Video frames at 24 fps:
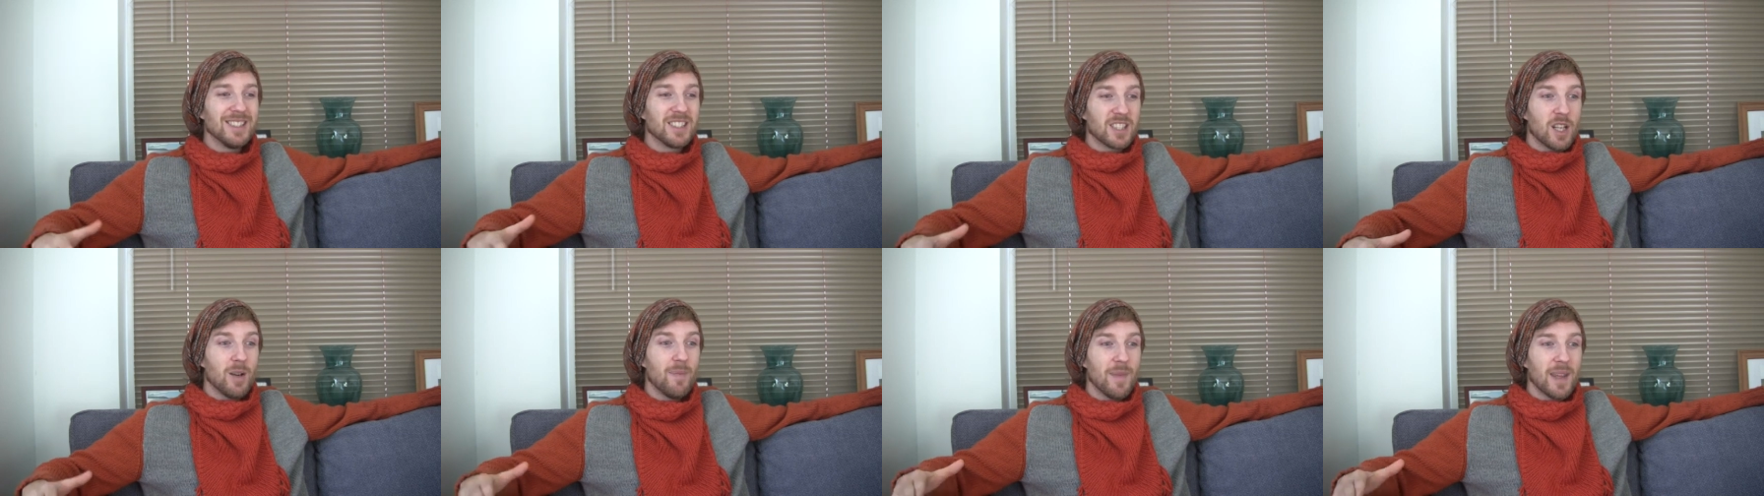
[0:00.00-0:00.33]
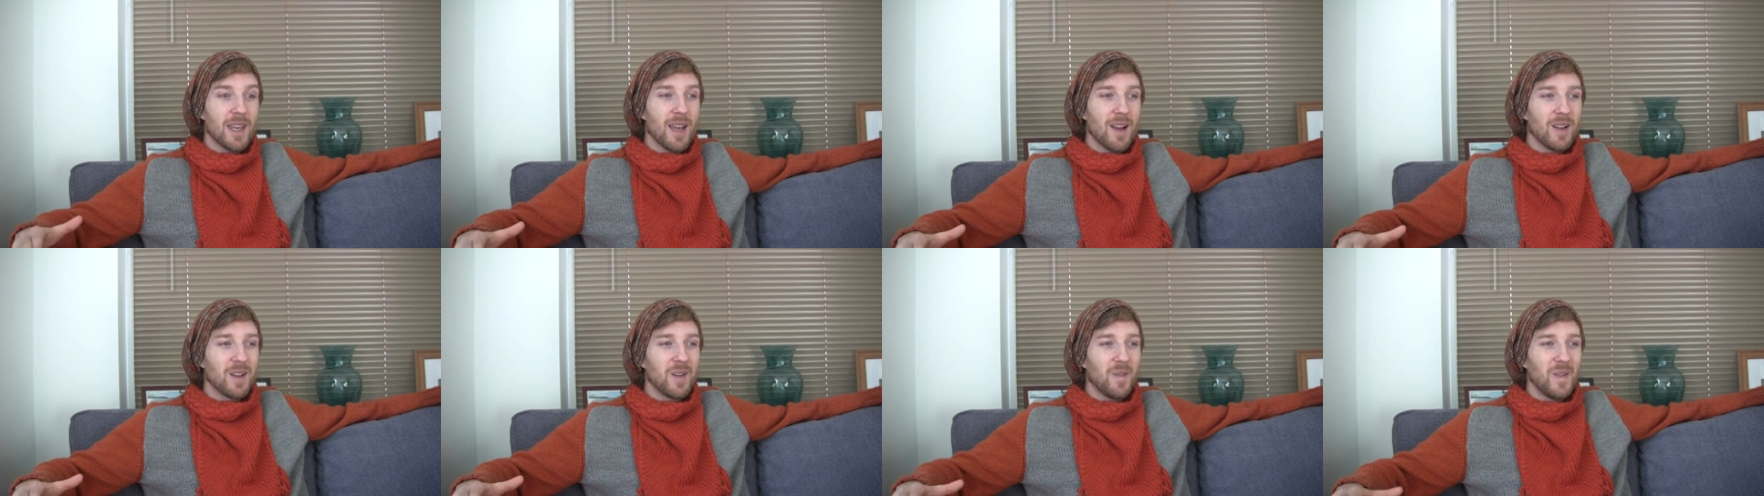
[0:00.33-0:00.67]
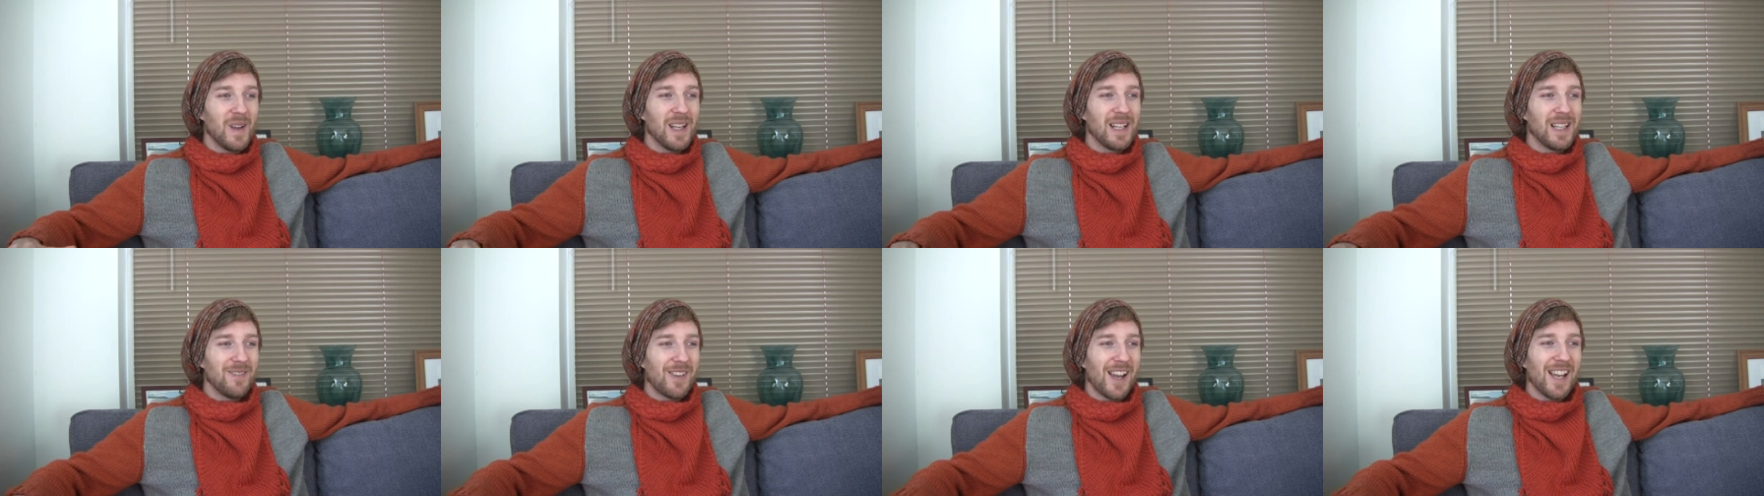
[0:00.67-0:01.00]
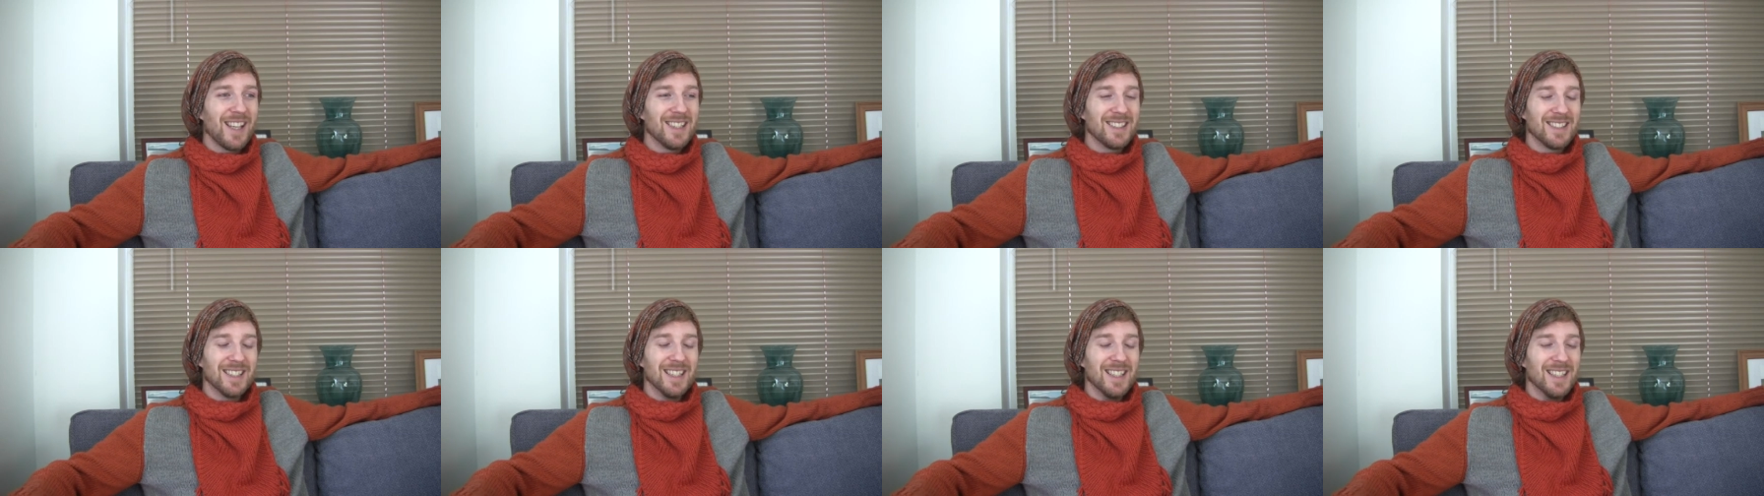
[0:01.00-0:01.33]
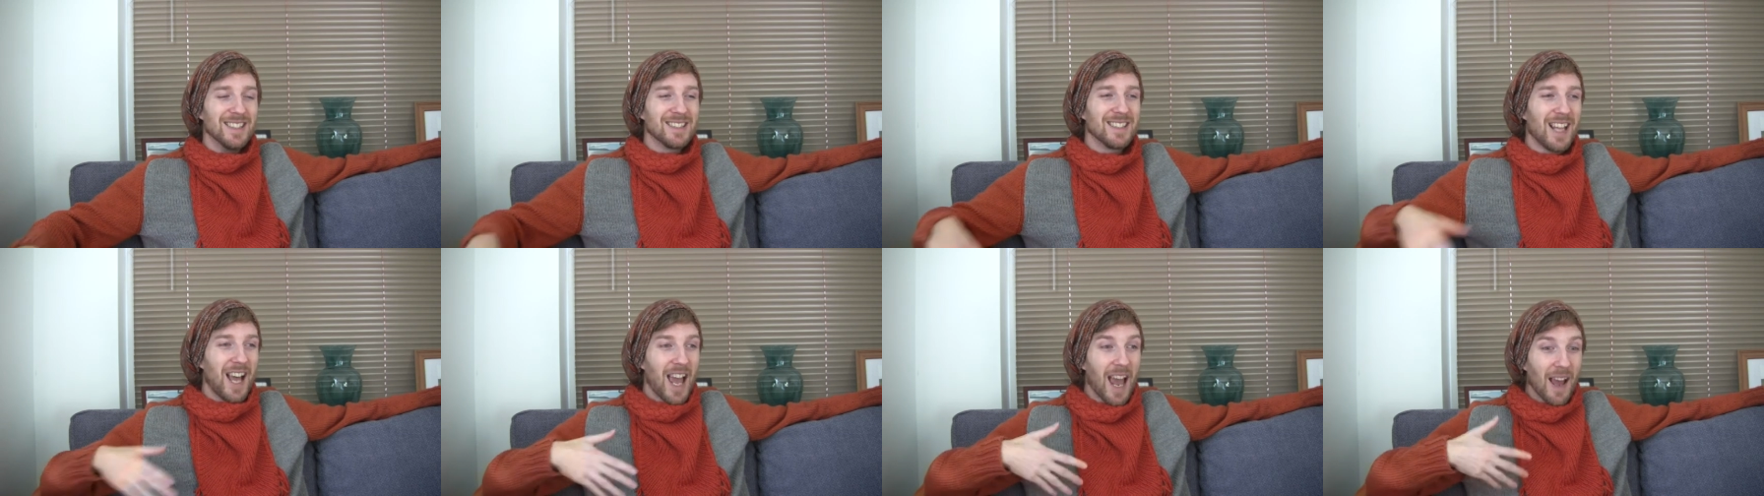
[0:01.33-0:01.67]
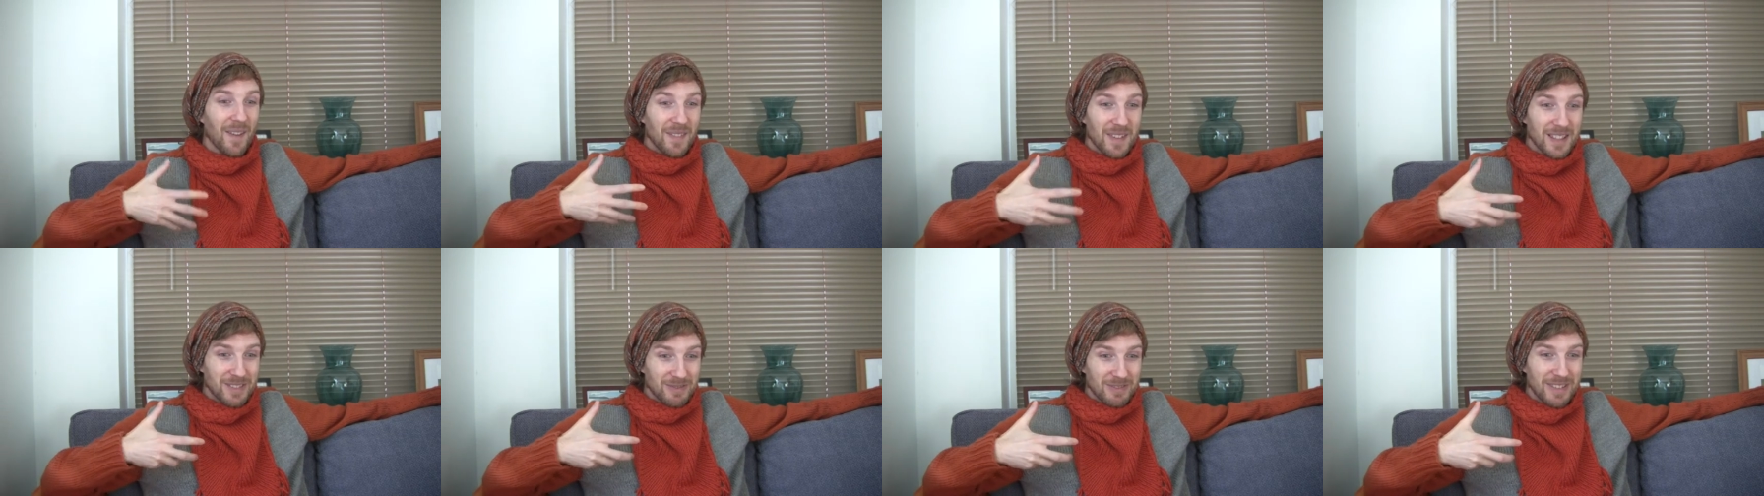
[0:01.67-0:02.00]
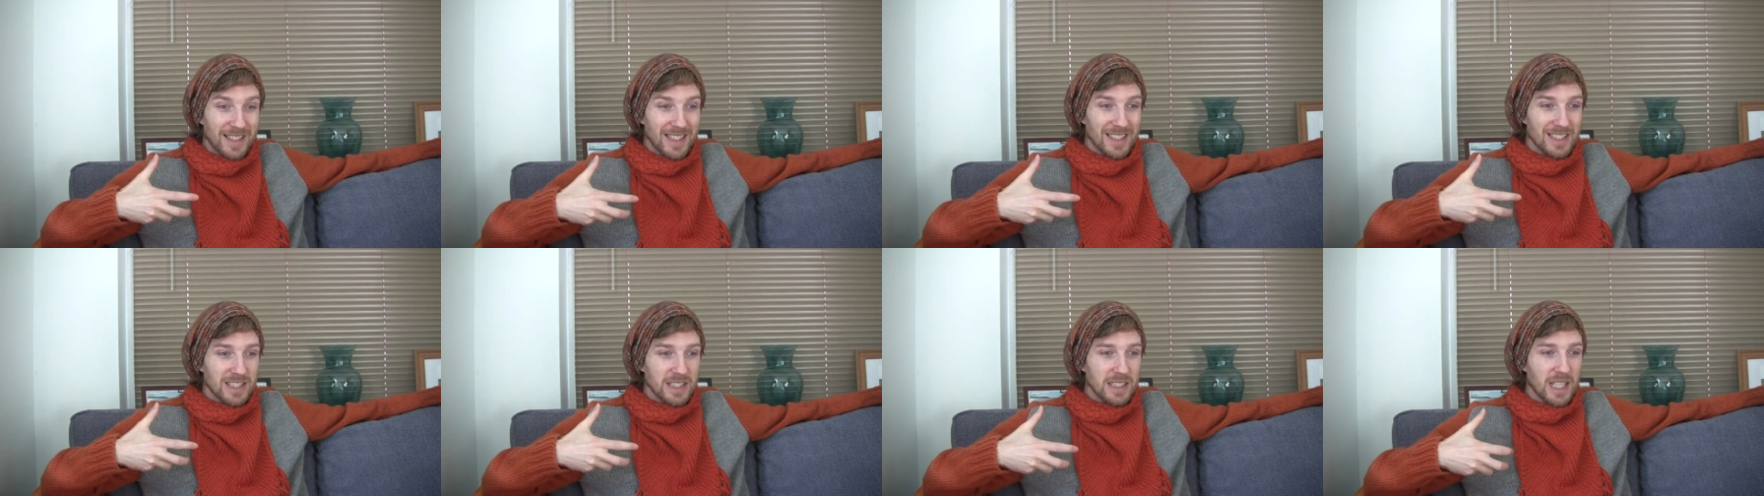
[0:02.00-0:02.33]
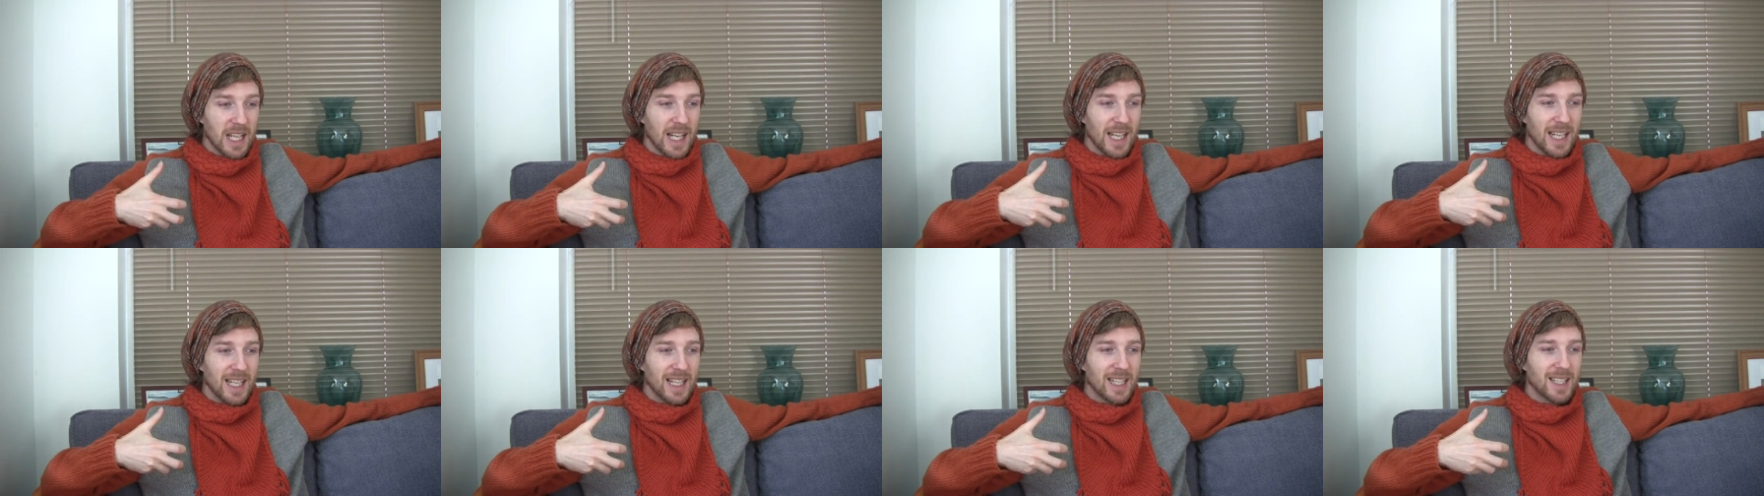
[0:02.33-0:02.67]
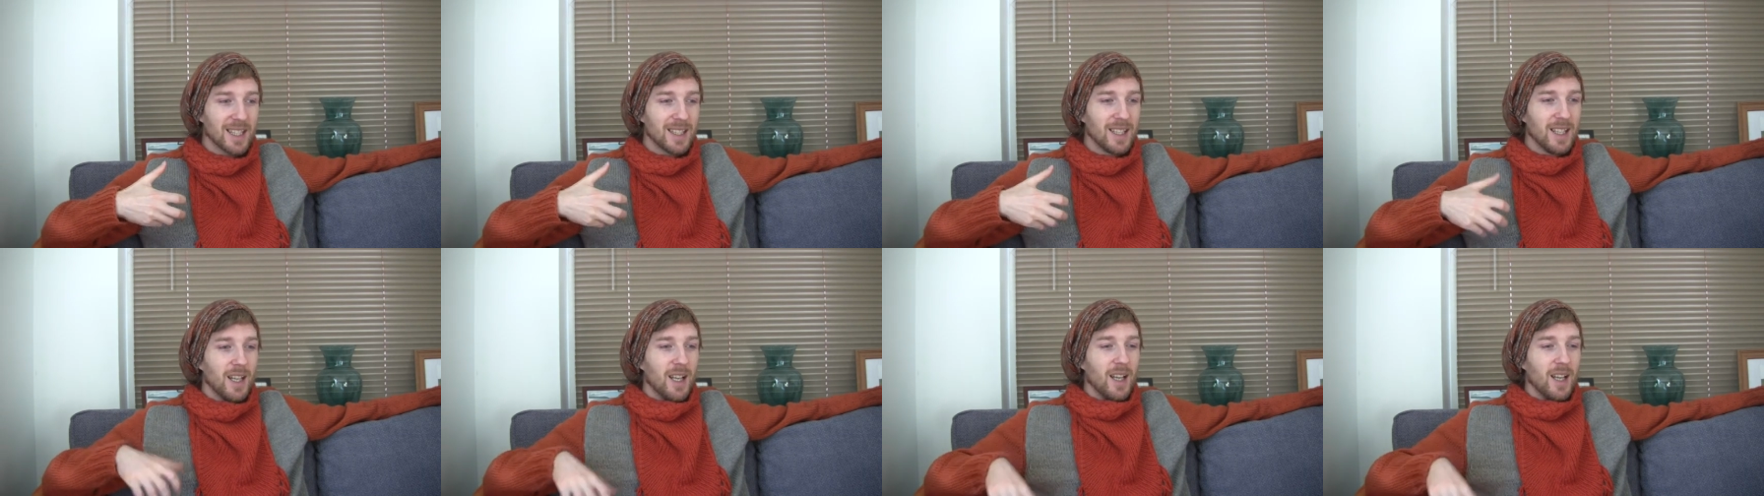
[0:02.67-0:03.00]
it's coming out on a weekly basis, I have this real, like,